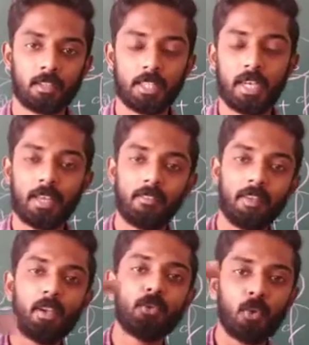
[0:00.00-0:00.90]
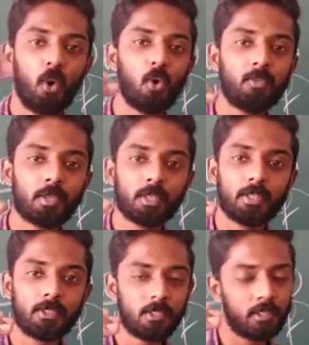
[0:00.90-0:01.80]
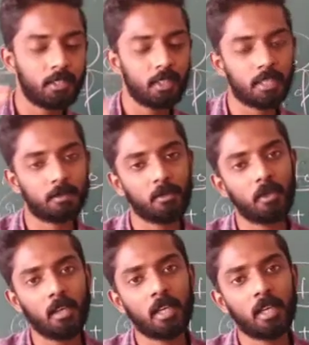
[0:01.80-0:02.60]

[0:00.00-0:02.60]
The level of hope is little more